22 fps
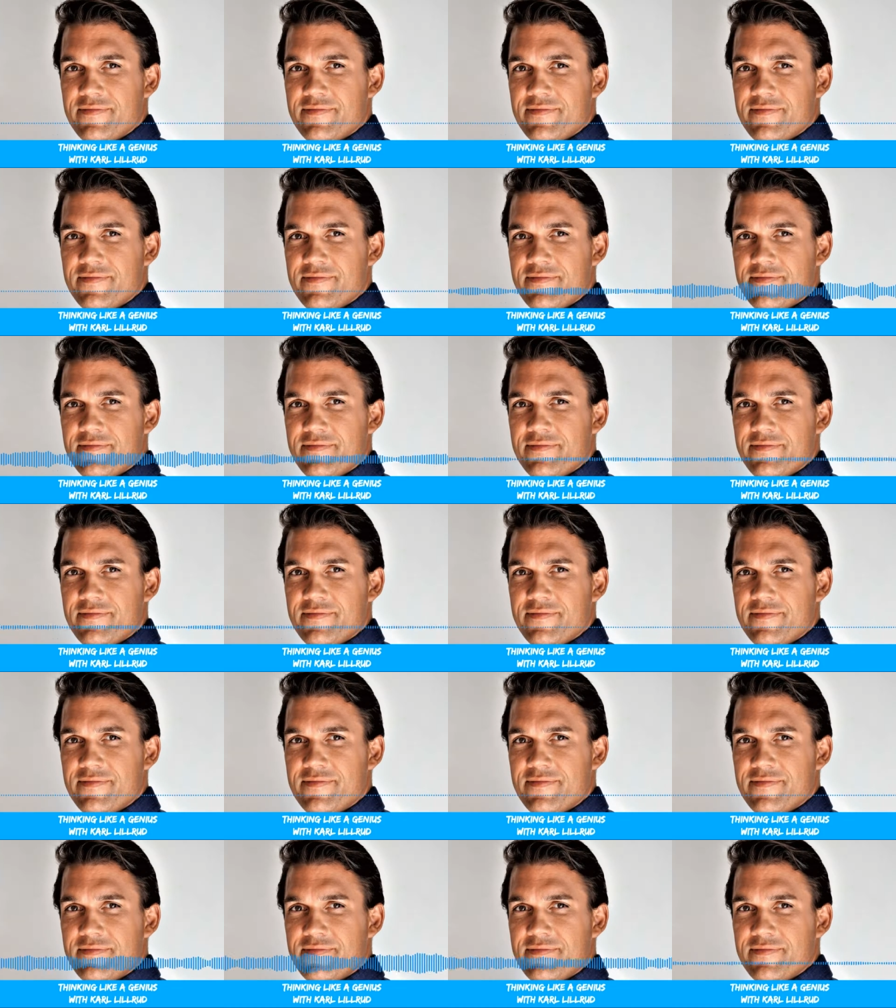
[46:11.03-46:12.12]
is
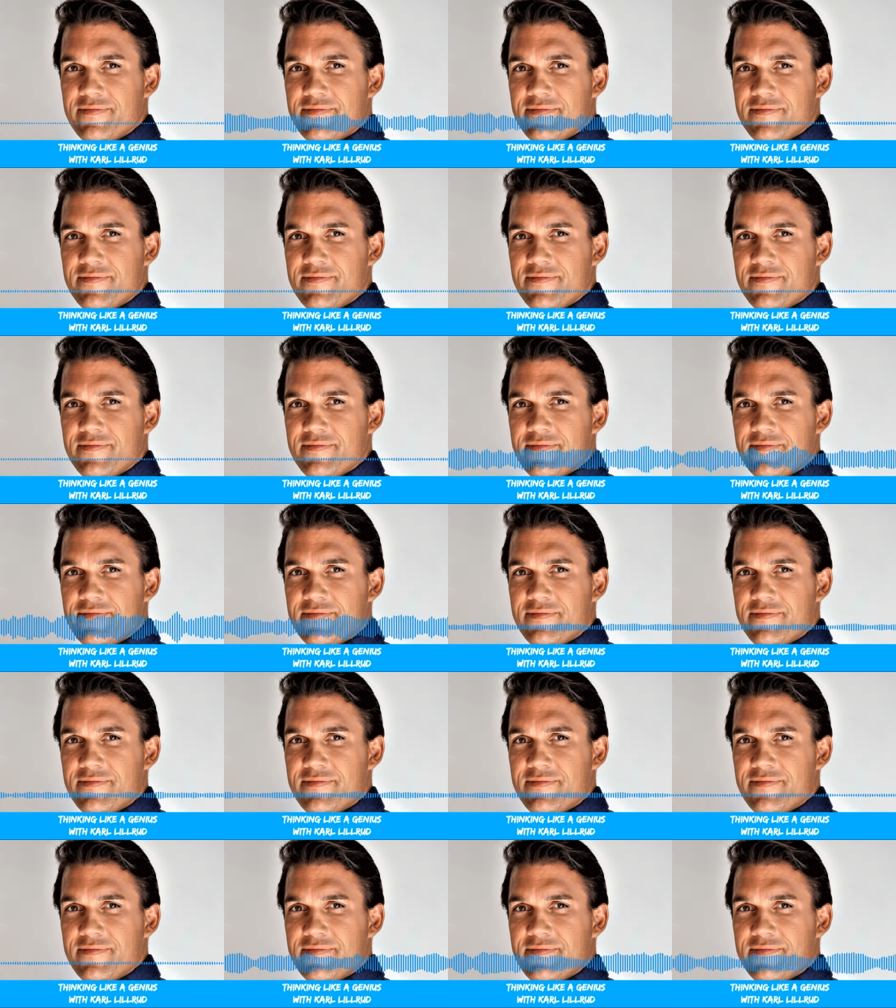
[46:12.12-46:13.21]
that you
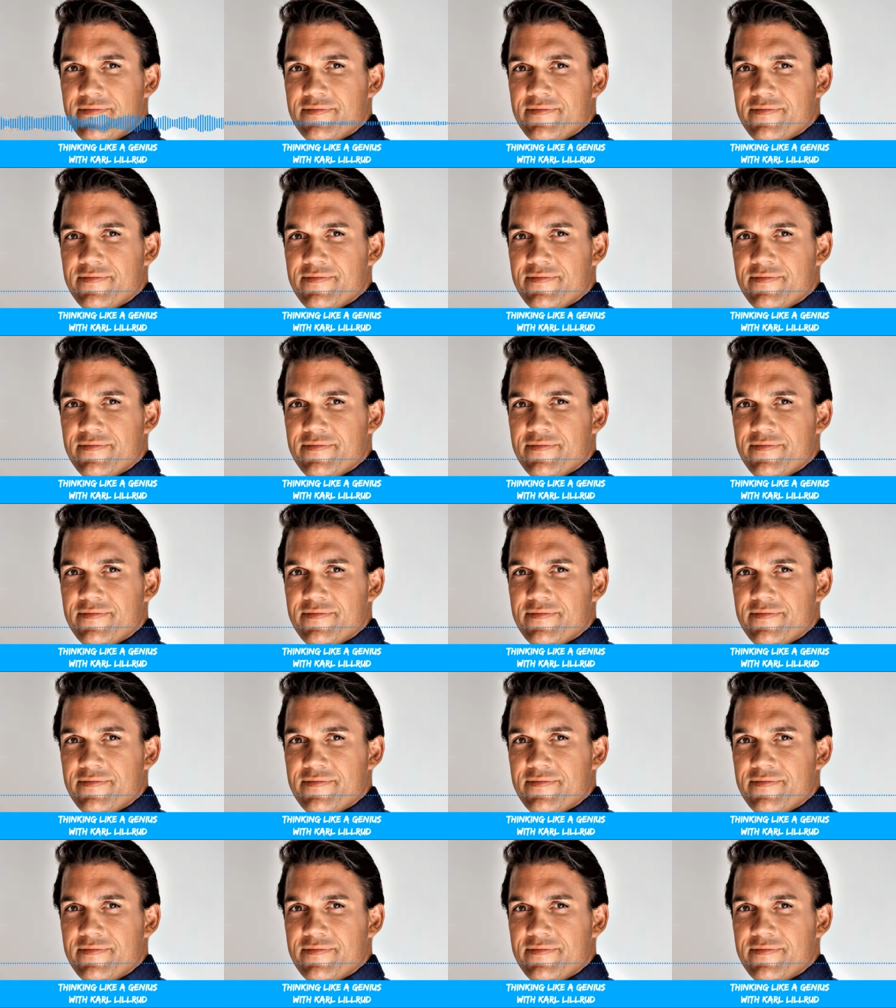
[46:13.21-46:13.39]
flush your